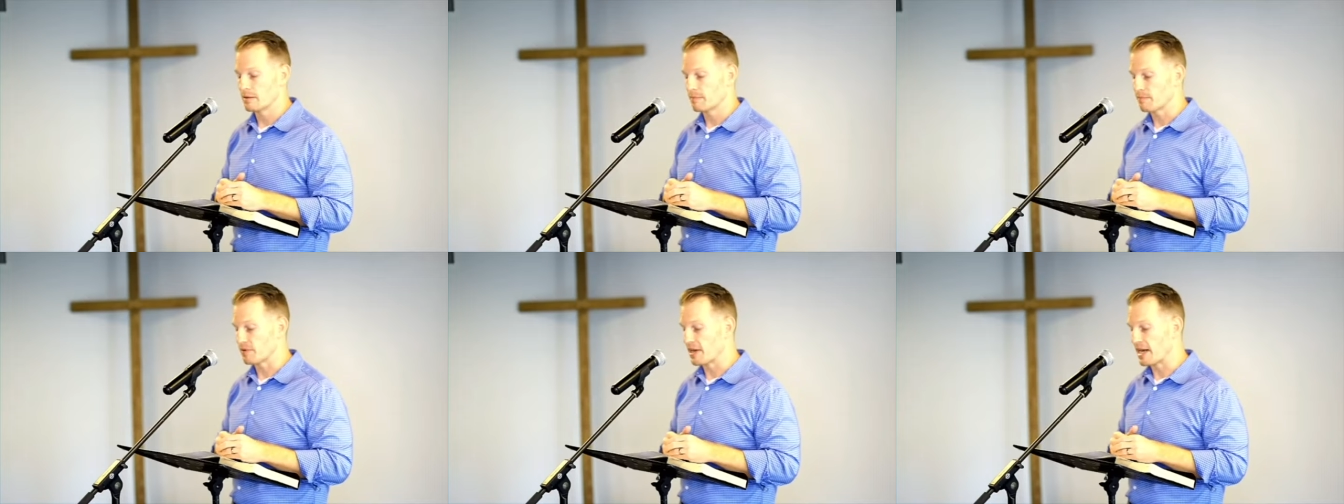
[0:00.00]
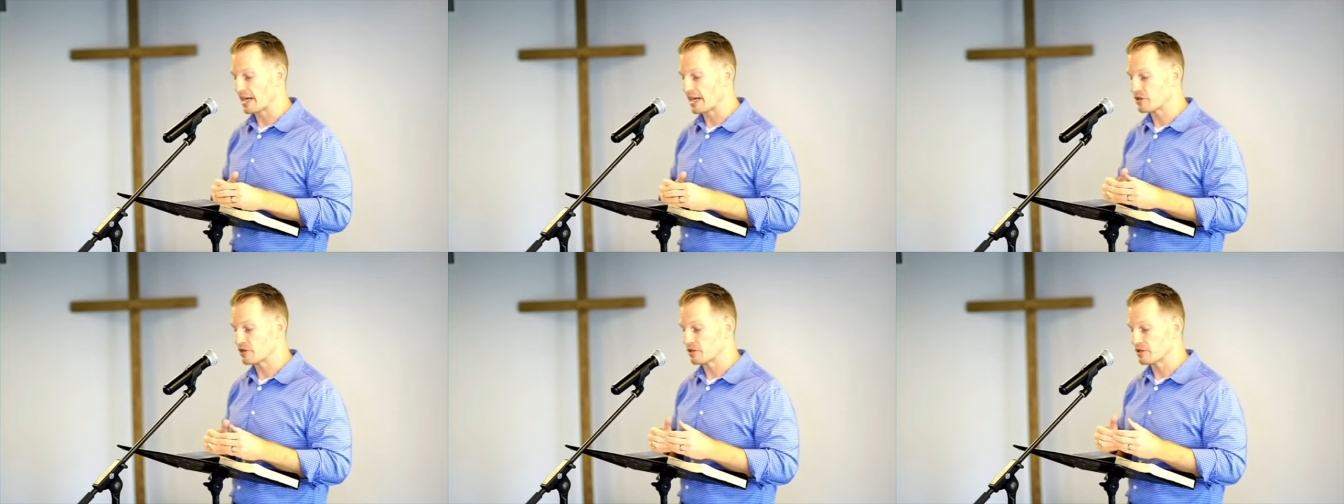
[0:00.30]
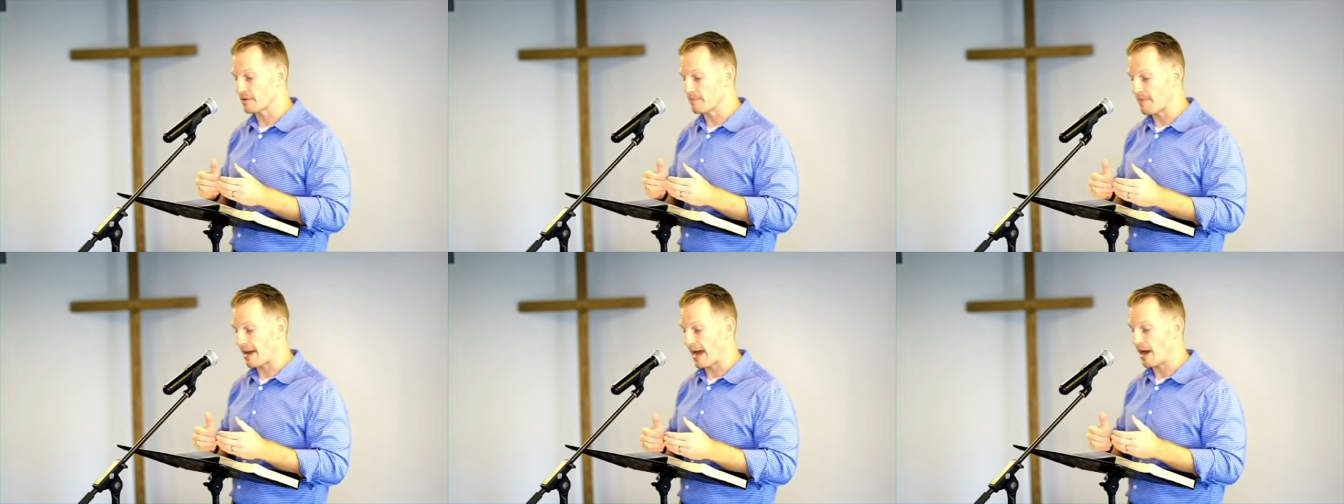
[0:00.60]

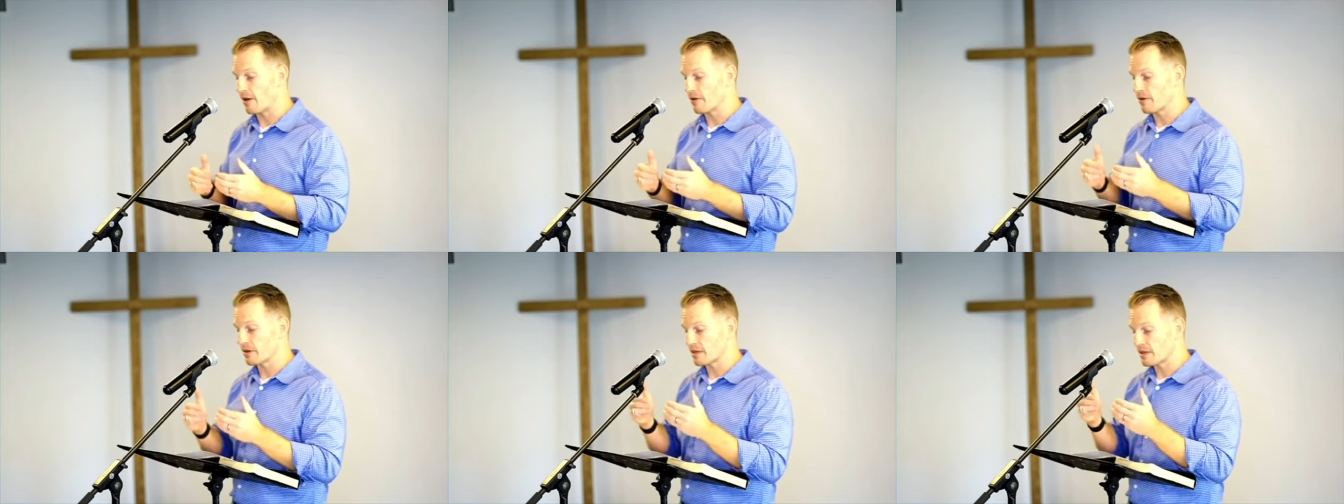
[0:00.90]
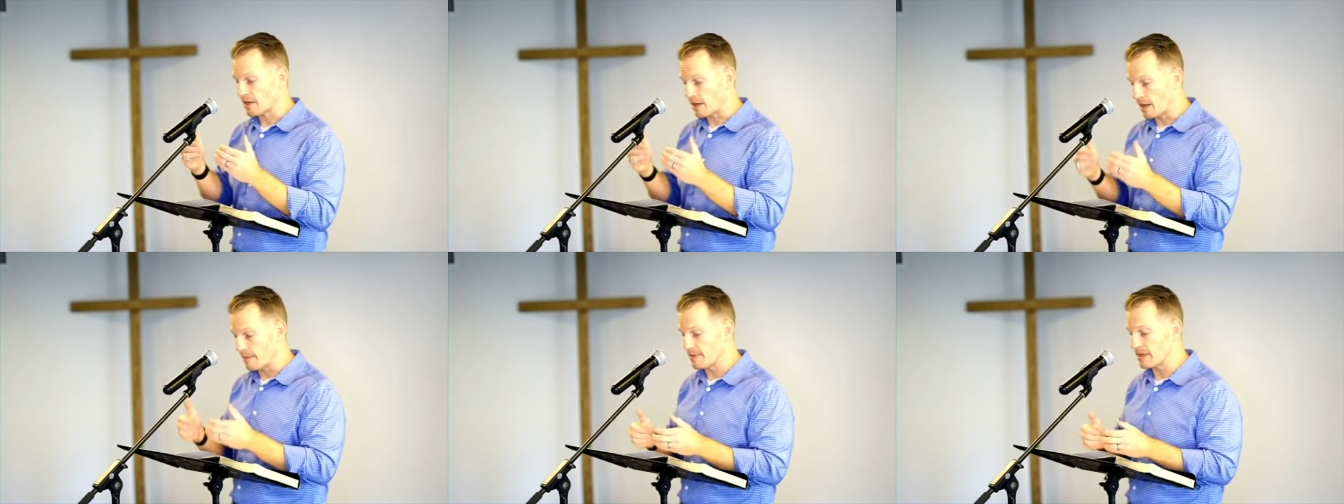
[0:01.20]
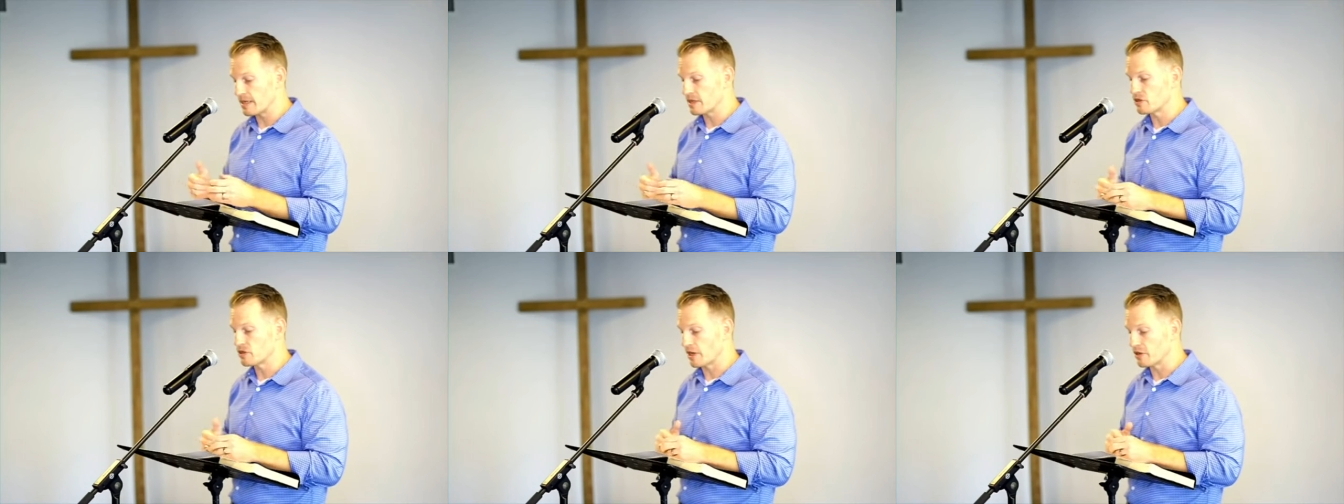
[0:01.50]
predictions about
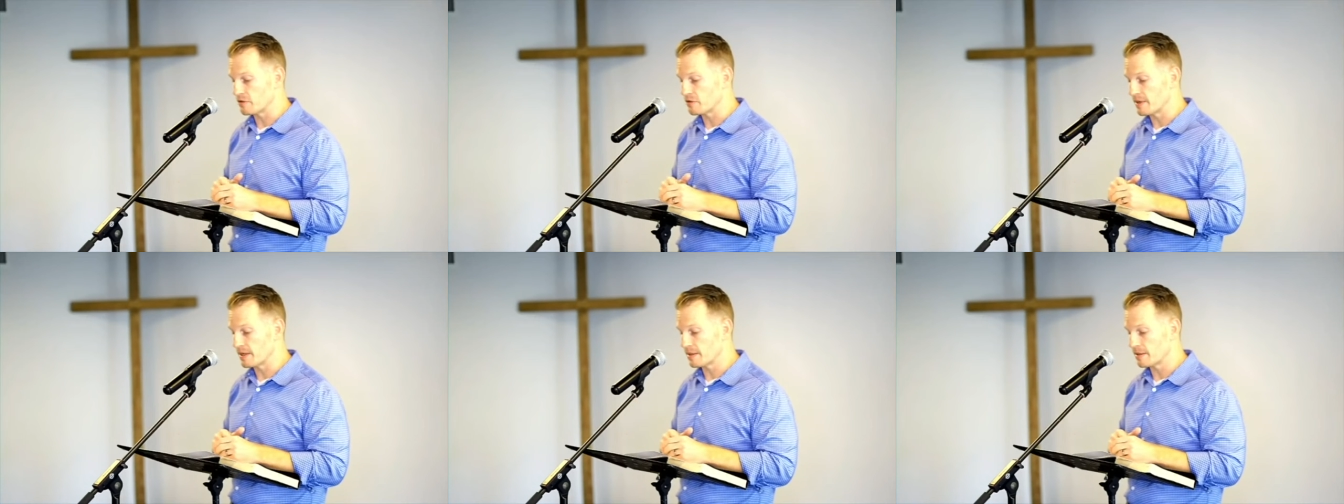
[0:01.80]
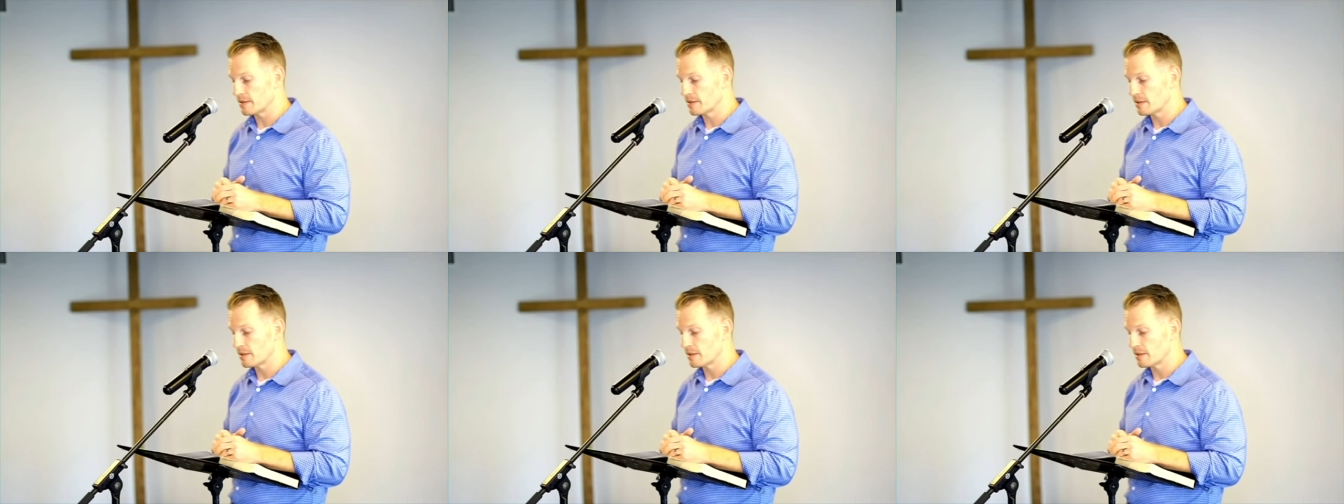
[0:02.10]
coming judgment,